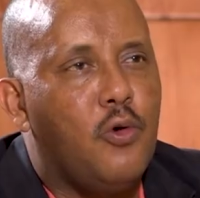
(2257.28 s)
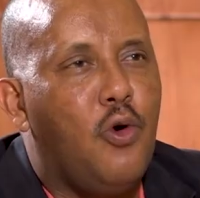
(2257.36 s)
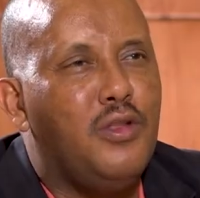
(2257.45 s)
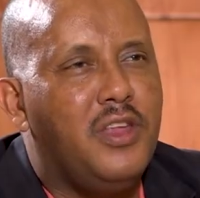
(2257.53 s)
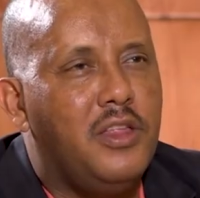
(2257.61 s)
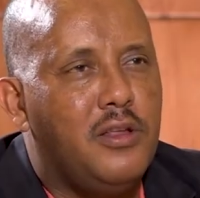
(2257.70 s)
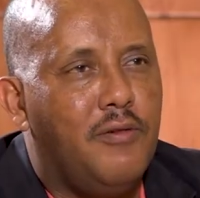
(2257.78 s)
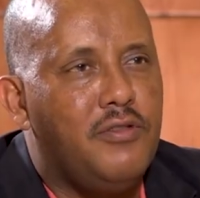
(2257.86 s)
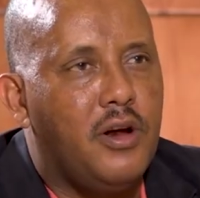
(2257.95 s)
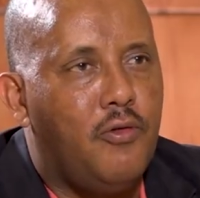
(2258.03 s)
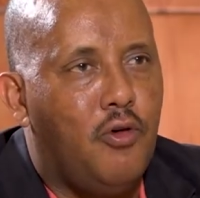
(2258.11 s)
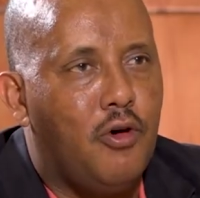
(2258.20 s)
and content of
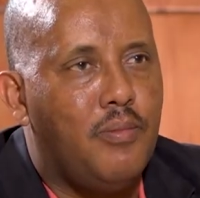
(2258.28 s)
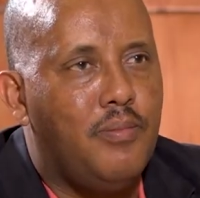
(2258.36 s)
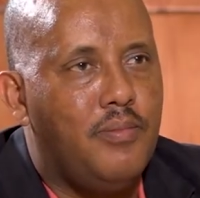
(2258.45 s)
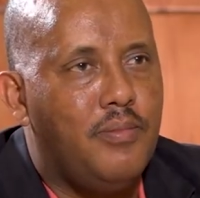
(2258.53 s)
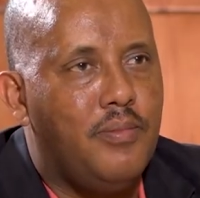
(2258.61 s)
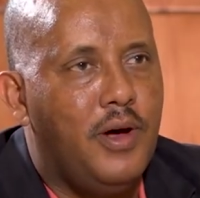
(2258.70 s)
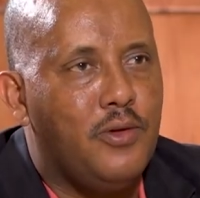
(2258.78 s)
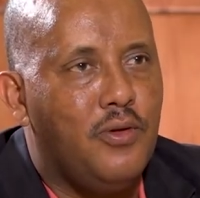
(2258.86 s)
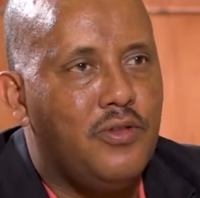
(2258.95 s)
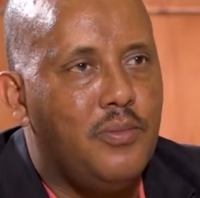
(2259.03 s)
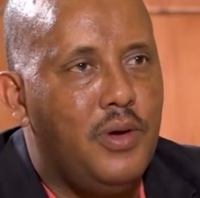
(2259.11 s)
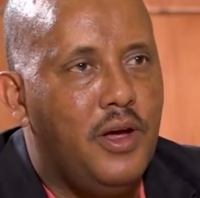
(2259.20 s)
the reform that
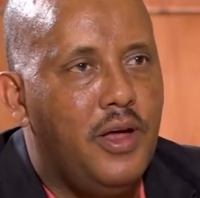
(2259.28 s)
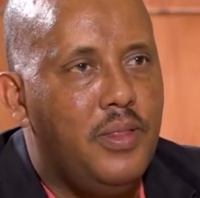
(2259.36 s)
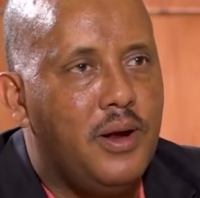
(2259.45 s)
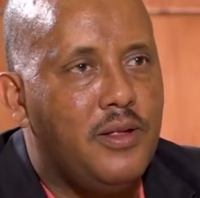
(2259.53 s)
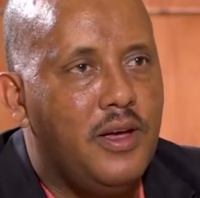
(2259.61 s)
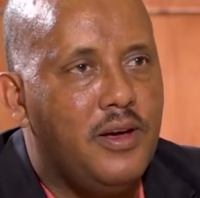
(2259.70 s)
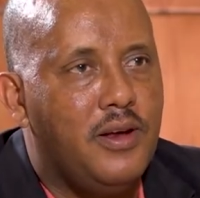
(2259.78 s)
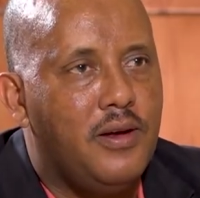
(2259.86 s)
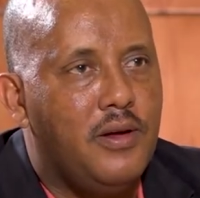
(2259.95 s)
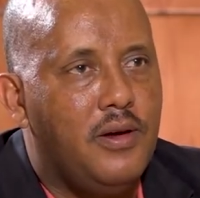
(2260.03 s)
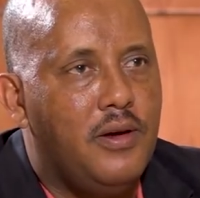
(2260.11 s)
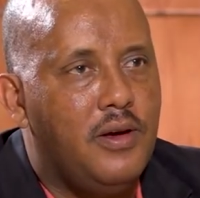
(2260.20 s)
was being undertaken.
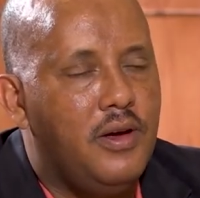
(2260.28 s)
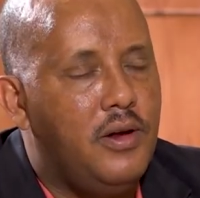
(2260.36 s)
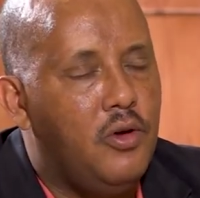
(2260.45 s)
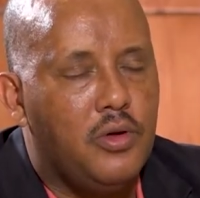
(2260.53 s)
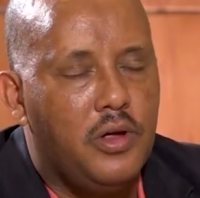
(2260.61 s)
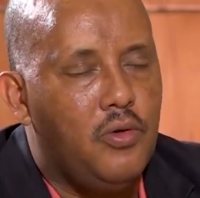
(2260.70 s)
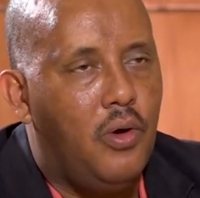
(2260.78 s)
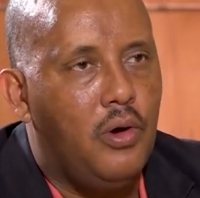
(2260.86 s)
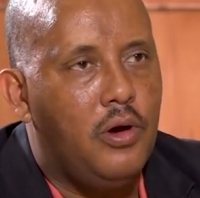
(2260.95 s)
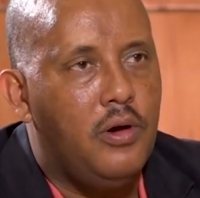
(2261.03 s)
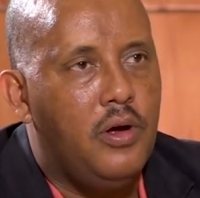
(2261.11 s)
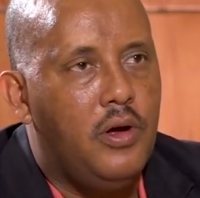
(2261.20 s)
Not at all
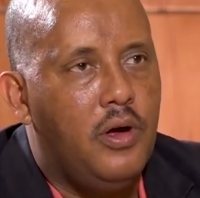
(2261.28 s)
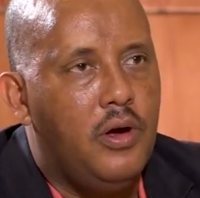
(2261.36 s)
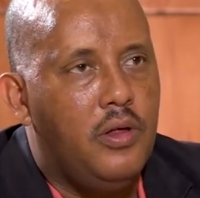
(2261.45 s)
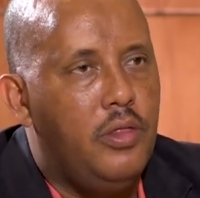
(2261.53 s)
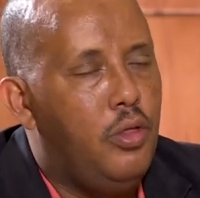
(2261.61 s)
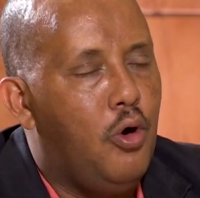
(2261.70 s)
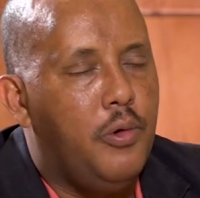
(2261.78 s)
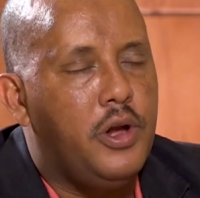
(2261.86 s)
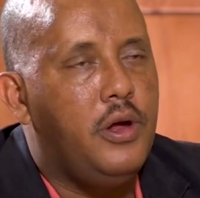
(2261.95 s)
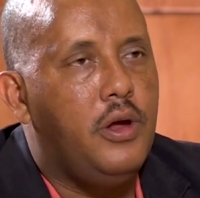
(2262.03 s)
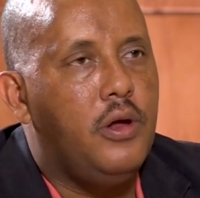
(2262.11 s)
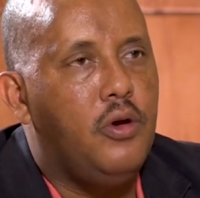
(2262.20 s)

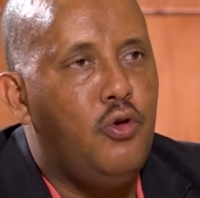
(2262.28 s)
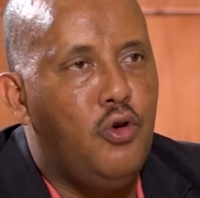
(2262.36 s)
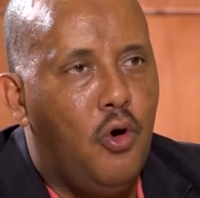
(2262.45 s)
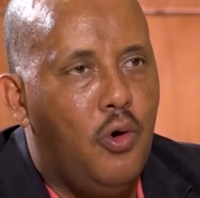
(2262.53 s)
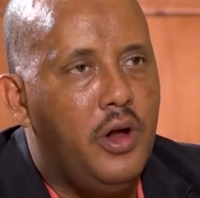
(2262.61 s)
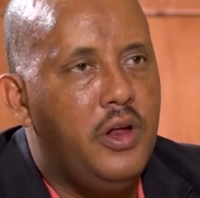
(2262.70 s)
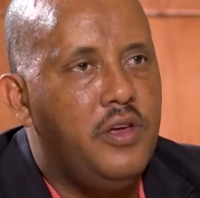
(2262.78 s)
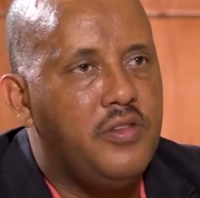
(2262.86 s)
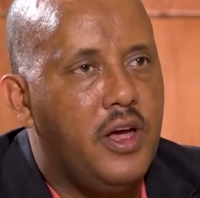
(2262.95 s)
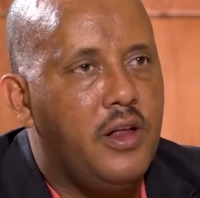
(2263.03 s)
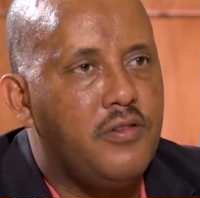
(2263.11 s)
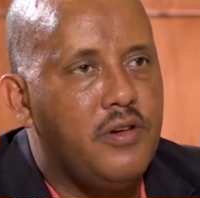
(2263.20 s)
nobody, no one is
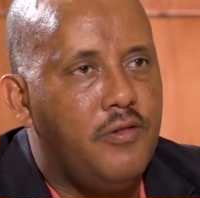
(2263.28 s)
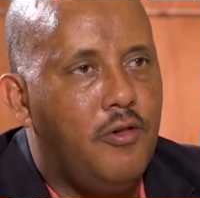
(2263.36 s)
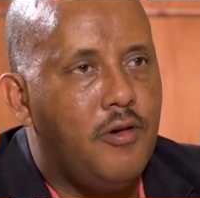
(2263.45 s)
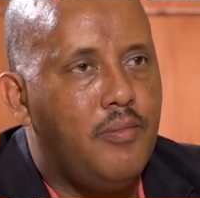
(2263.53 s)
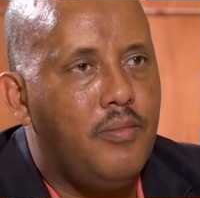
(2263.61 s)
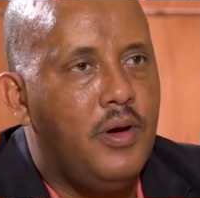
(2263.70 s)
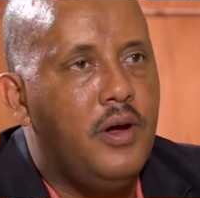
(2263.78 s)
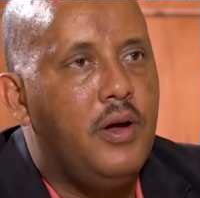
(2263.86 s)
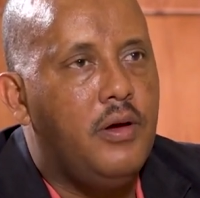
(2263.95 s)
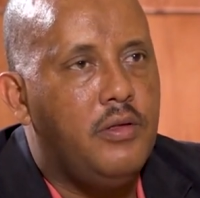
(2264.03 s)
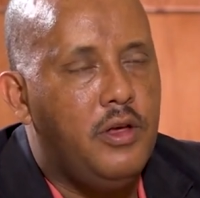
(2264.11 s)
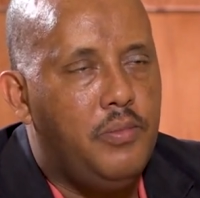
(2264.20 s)
against reform.
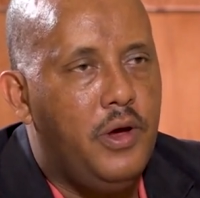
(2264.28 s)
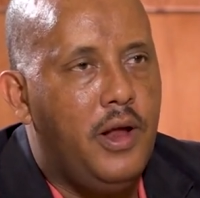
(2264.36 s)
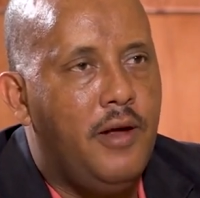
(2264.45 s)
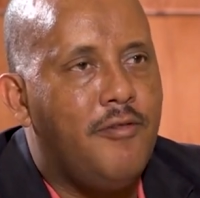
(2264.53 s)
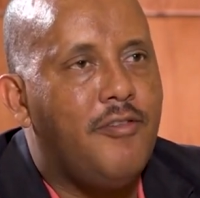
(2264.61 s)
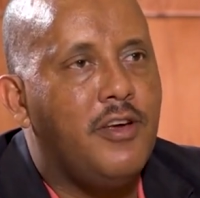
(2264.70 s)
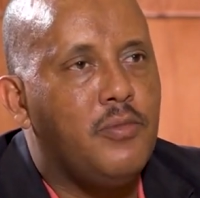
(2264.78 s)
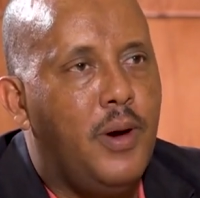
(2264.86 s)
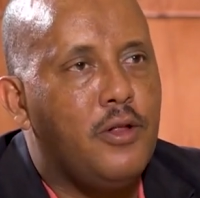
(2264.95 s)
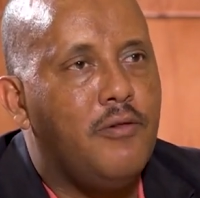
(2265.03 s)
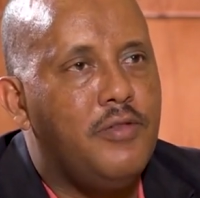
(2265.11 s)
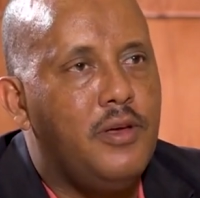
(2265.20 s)
TPLF, as
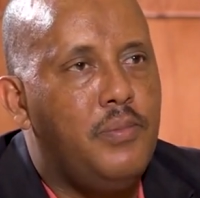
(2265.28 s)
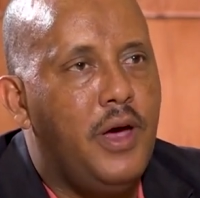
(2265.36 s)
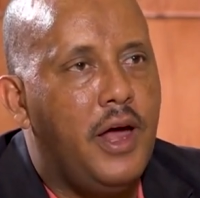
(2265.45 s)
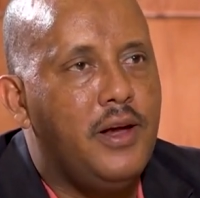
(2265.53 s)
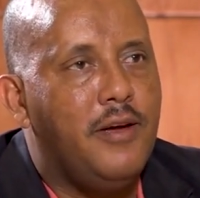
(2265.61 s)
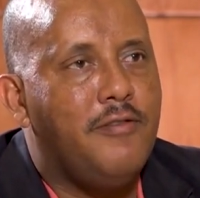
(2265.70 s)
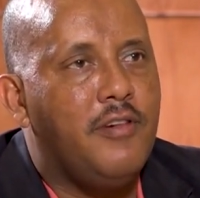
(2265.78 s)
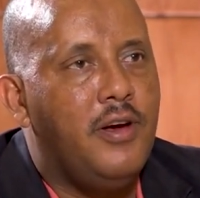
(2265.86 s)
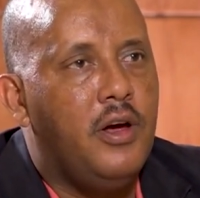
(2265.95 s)
part of the EPRDF,